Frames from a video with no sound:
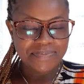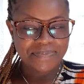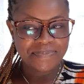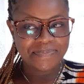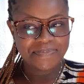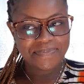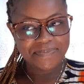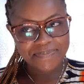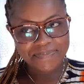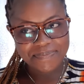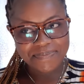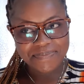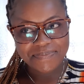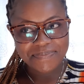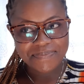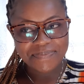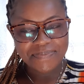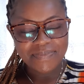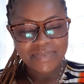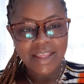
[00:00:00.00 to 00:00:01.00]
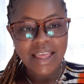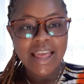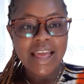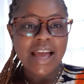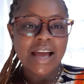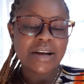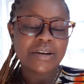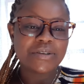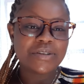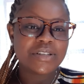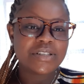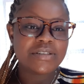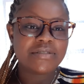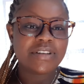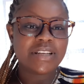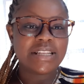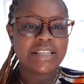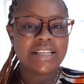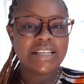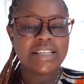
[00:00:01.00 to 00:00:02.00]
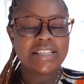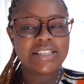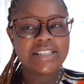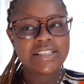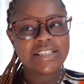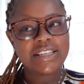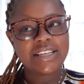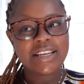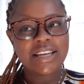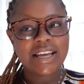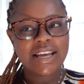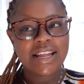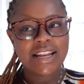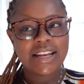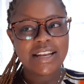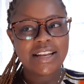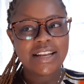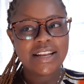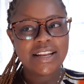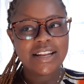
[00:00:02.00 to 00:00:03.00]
I could not even eat chicken.